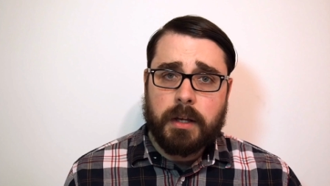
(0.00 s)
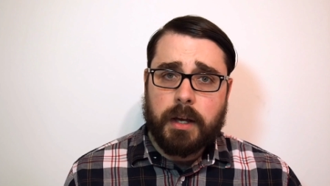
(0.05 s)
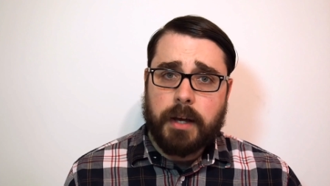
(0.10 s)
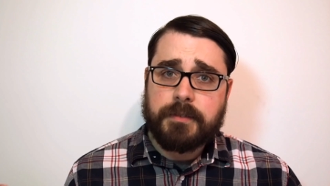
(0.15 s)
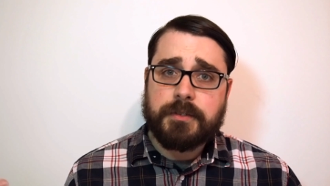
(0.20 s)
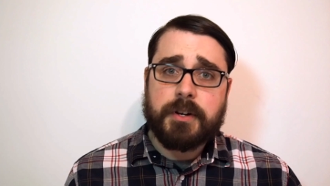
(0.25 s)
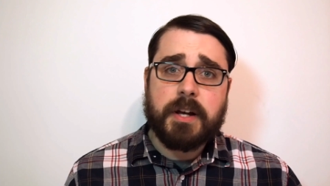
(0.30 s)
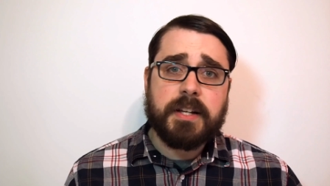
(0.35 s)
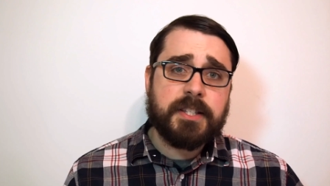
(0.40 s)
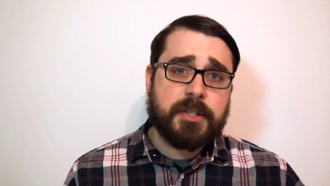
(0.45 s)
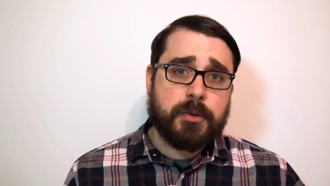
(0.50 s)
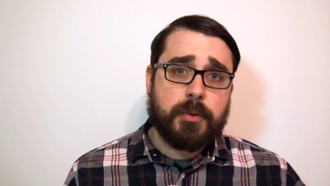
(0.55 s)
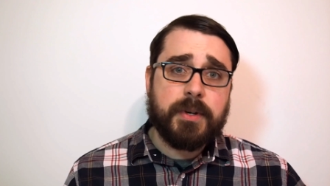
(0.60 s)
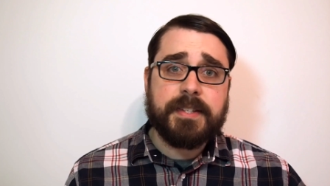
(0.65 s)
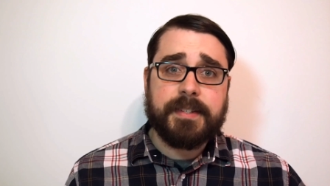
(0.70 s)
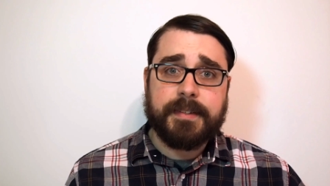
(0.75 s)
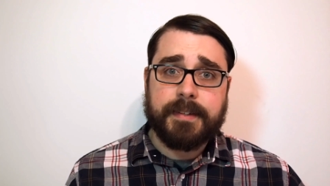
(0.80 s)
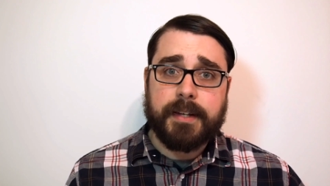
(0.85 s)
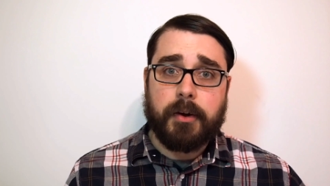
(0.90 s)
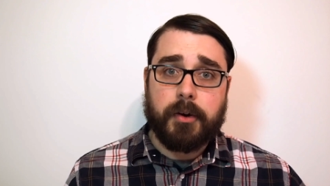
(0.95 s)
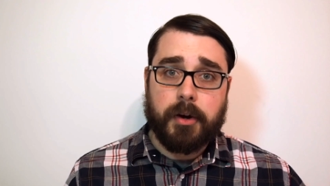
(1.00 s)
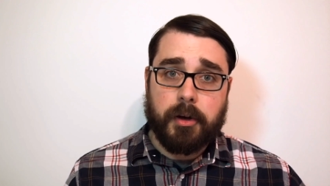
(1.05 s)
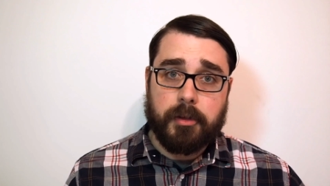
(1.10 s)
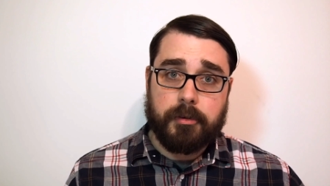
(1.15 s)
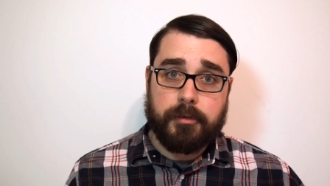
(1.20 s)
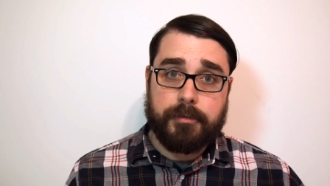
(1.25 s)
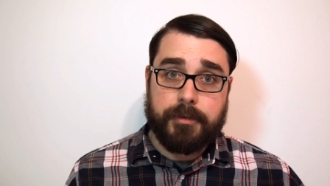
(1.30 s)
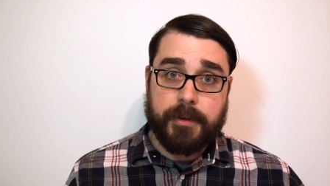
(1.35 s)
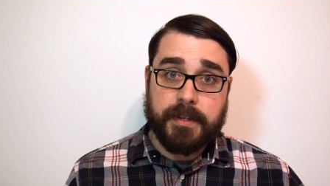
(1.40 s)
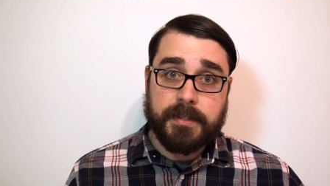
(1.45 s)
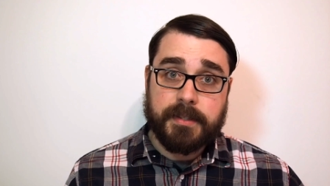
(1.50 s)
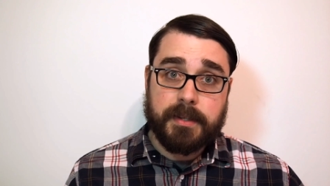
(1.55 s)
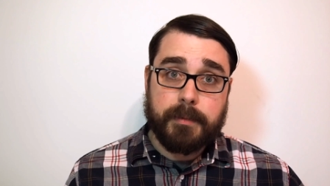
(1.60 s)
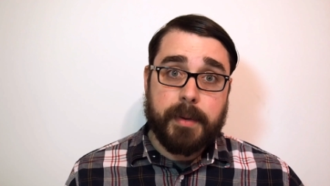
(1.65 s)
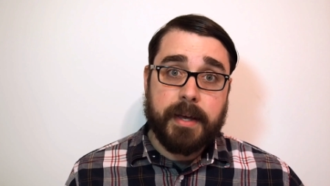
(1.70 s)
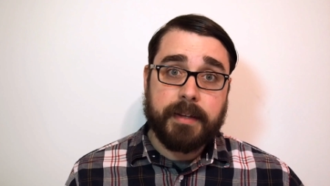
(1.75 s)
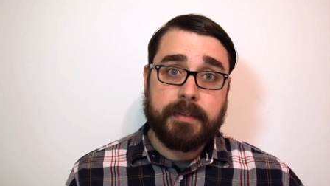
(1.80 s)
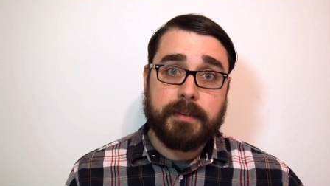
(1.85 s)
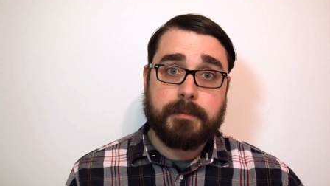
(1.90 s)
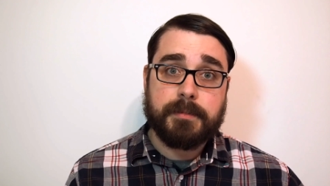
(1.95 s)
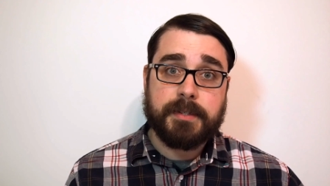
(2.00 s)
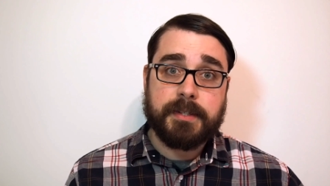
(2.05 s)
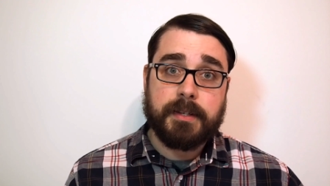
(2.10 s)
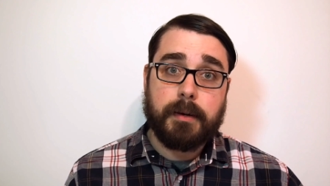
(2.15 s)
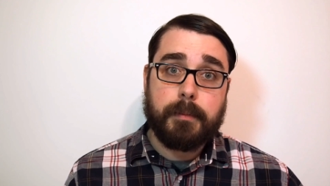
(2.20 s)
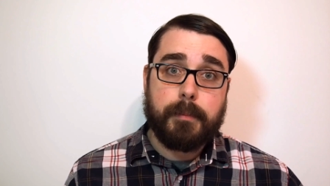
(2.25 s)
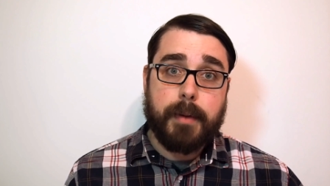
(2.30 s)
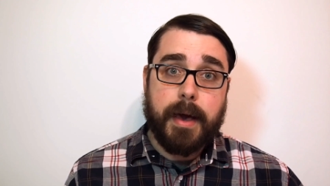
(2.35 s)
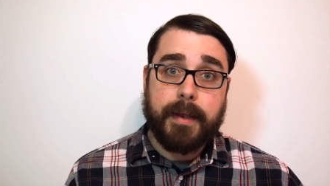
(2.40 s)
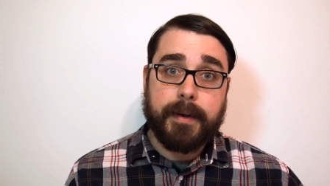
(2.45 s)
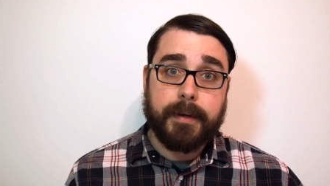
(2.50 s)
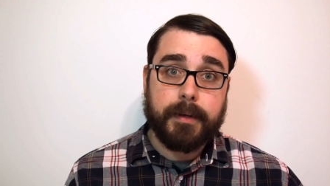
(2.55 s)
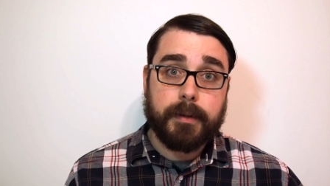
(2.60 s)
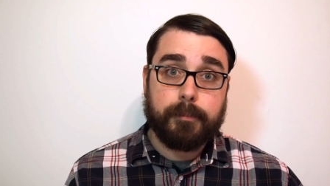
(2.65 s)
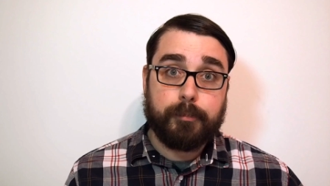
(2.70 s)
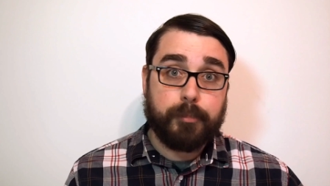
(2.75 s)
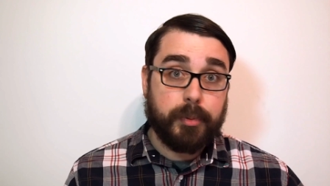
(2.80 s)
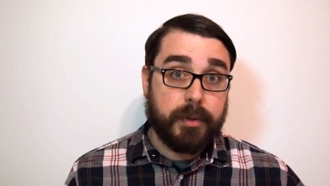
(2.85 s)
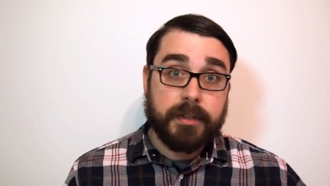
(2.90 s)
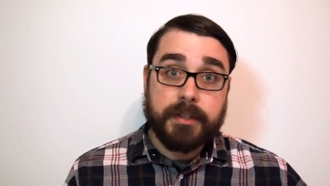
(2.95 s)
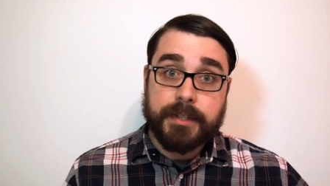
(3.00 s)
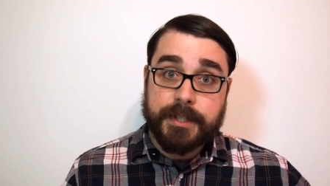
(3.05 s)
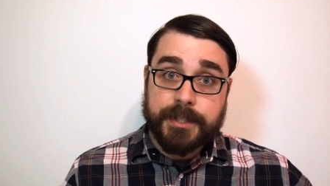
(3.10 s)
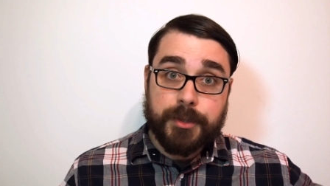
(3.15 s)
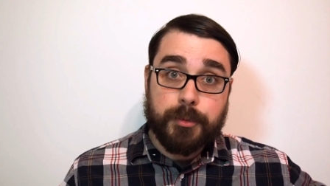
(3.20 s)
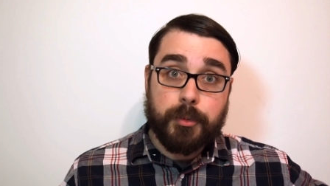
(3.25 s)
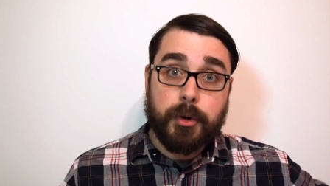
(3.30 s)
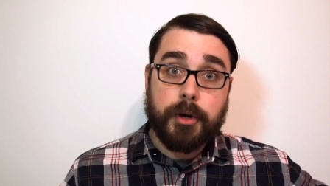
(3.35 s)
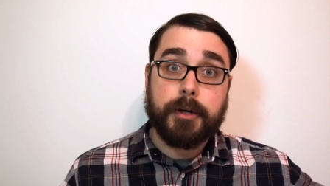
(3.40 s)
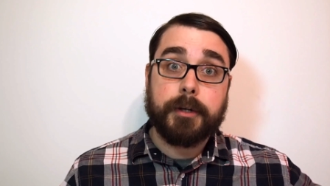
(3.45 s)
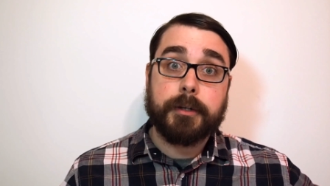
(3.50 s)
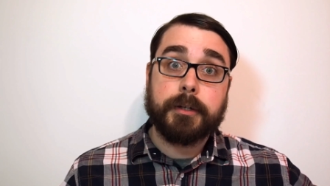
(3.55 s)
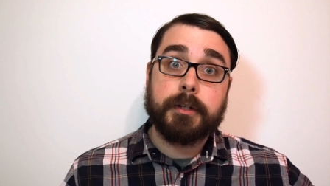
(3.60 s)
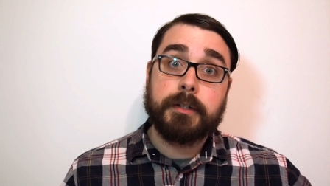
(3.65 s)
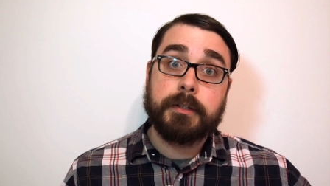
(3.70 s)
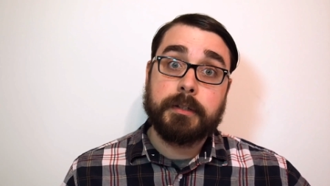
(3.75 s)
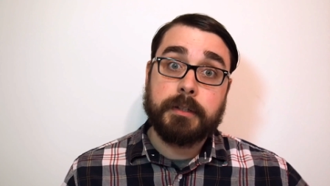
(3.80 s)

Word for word: I've tried squeezing down other things to make them cinematic, but it doesn't work.